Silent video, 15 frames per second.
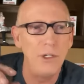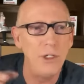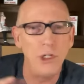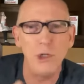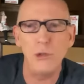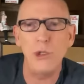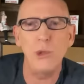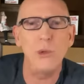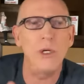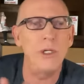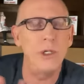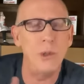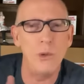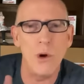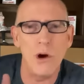You do
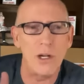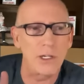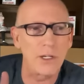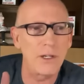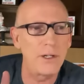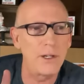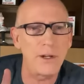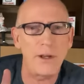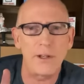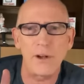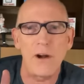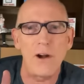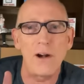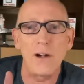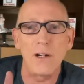what you want,
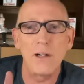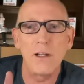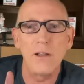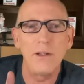Qatar.